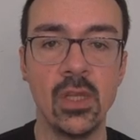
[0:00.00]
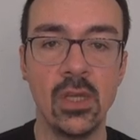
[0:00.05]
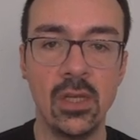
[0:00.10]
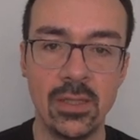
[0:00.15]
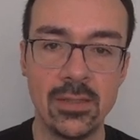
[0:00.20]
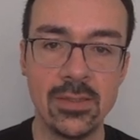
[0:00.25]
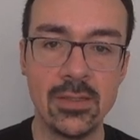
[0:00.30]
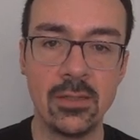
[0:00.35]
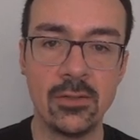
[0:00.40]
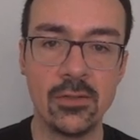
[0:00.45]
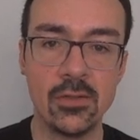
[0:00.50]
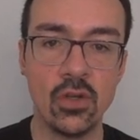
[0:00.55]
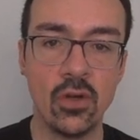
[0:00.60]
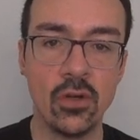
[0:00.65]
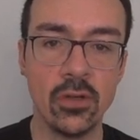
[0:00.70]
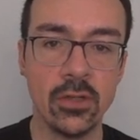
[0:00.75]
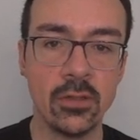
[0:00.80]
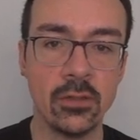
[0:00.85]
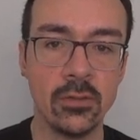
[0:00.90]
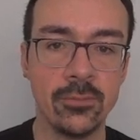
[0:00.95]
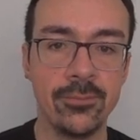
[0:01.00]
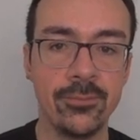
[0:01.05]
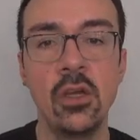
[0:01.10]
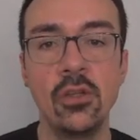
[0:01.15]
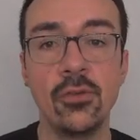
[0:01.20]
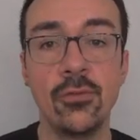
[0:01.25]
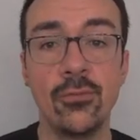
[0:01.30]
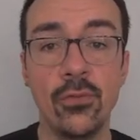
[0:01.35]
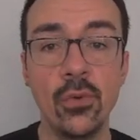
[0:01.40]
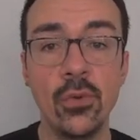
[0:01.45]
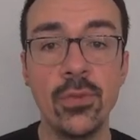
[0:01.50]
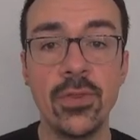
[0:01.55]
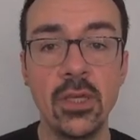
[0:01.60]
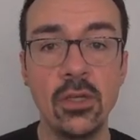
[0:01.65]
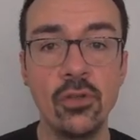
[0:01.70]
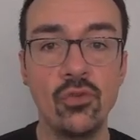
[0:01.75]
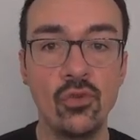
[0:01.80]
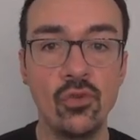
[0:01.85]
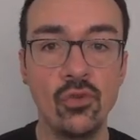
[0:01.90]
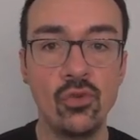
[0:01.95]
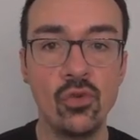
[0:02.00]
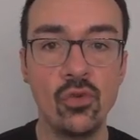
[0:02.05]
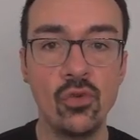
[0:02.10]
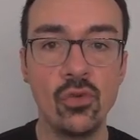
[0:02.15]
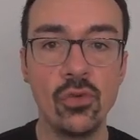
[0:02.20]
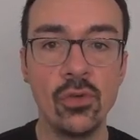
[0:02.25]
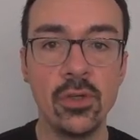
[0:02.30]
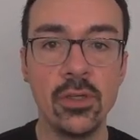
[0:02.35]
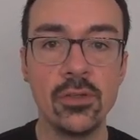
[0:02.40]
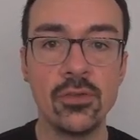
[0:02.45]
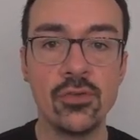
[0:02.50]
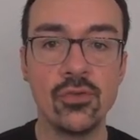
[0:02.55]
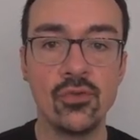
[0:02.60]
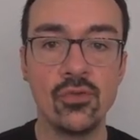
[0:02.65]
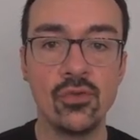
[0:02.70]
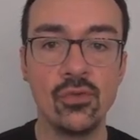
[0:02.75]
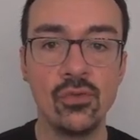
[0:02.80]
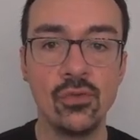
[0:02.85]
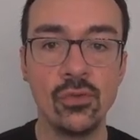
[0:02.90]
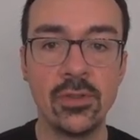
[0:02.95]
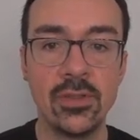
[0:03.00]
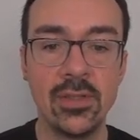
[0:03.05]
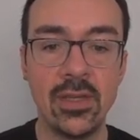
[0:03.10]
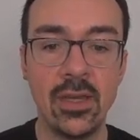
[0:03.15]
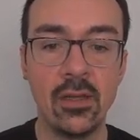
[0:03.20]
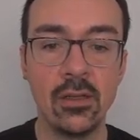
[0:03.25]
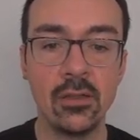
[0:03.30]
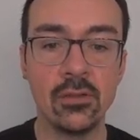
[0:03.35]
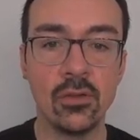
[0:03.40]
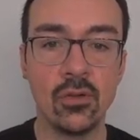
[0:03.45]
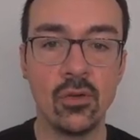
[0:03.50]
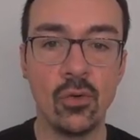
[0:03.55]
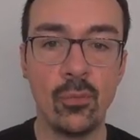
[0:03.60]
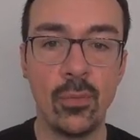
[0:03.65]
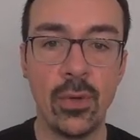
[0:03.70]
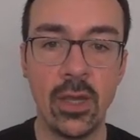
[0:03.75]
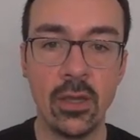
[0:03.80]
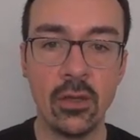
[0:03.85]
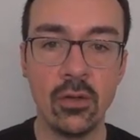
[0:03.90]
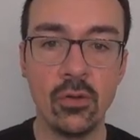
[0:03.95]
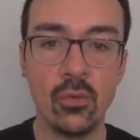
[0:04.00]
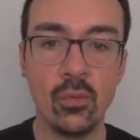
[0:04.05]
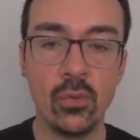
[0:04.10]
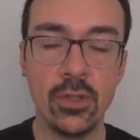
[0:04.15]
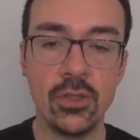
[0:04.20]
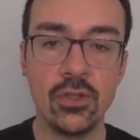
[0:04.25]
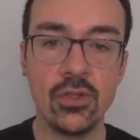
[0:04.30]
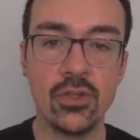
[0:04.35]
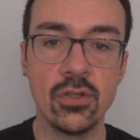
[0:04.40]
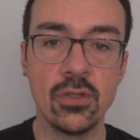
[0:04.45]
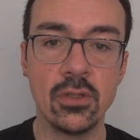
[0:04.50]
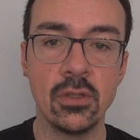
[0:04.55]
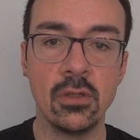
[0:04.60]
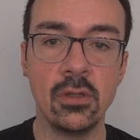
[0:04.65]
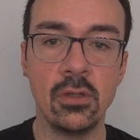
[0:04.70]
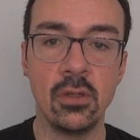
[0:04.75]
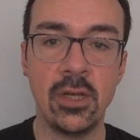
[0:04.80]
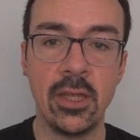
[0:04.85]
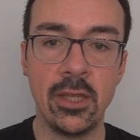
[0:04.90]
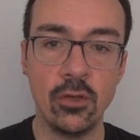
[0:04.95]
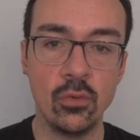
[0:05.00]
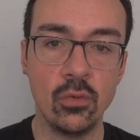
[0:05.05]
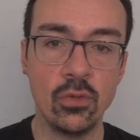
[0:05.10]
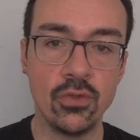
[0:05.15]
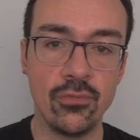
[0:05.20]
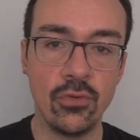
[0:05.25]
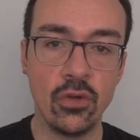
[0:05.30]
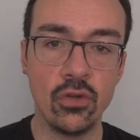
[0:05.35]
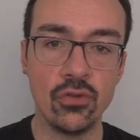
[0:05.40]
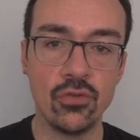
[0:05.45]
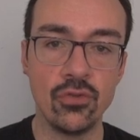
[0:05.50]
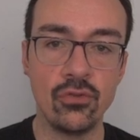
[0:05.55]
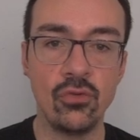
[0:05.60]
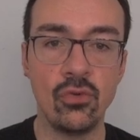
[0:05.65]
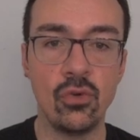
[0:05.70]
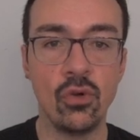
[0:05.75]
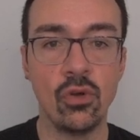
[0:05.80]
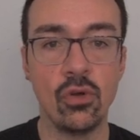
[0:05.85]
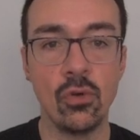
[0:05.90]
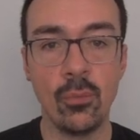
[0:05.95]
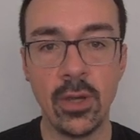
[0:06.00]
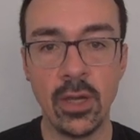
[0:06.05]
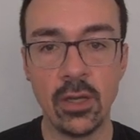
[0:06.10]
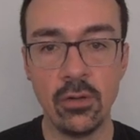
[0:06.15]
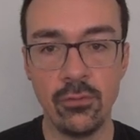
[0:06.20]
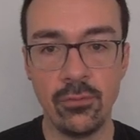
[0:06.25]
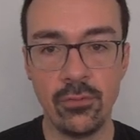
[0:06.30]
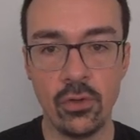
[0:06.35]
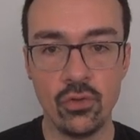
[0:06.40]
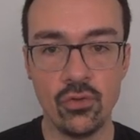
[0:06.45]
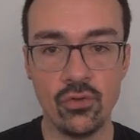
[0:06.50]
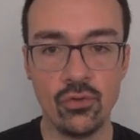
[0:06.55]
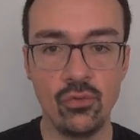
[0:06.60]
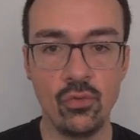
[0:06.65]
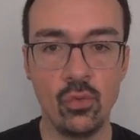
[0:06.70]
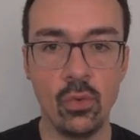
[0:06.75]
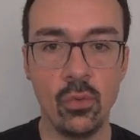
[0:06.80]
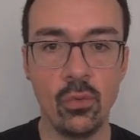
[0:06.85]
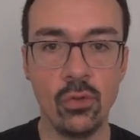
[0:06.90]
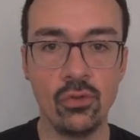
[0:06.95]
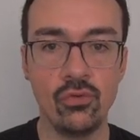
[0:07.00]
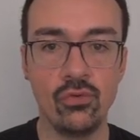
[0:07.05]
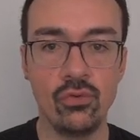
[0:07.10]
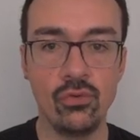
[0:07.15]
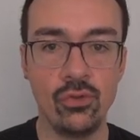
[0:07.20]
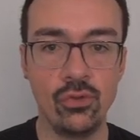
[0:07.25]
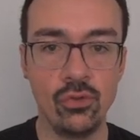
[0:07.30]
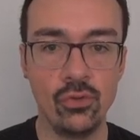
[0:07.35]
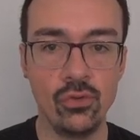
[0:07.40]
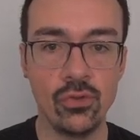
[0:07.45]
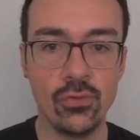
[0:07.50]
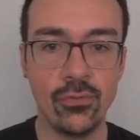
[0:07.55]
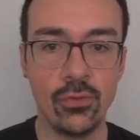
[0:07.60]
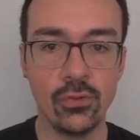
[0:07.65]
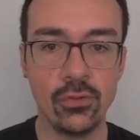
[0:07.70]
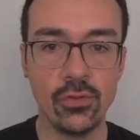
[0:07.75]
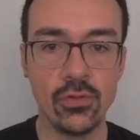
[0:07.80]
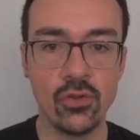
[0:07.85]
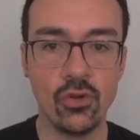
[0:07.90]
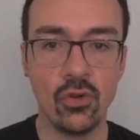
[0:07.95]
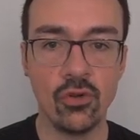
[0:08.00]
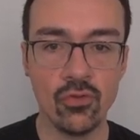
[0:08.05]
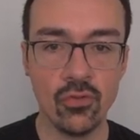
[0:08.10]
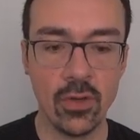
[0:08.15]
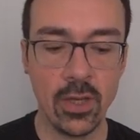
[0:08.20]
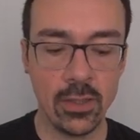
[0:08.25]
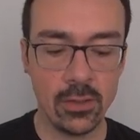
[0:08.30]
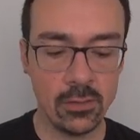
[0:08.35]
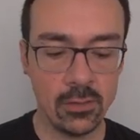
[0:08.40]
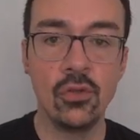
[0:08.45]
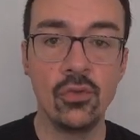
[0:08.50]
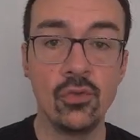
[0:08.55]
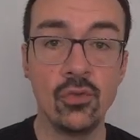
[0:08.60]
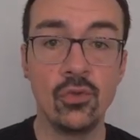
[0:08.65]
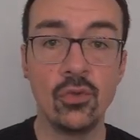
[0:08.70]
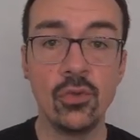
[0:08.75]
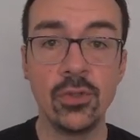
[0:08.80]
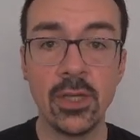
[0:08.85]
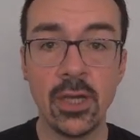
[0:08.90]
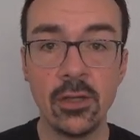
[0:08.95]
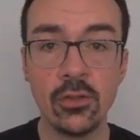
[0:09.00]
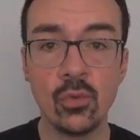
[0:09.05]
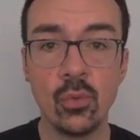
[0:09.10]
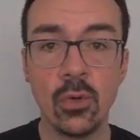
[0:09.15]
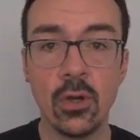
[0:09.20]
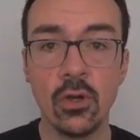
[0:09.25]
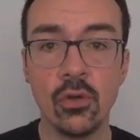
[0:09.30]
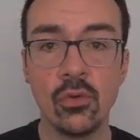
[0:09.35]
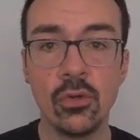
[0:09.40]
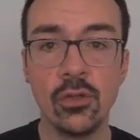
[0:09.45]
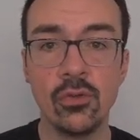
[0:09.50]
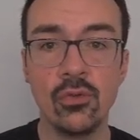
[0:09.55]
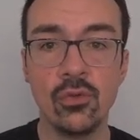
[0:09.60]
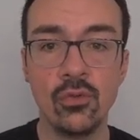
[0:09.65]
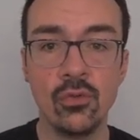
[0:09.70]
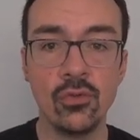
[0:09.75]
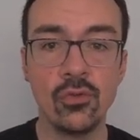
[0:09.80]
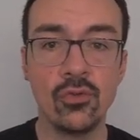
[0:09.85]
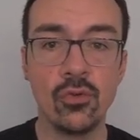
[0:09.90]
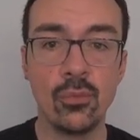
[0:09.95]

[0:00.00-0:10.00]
Let's get started. The first thing to do is to tell the compiler which language version or compiler version we want to use for this contract. To do that, we are going to use the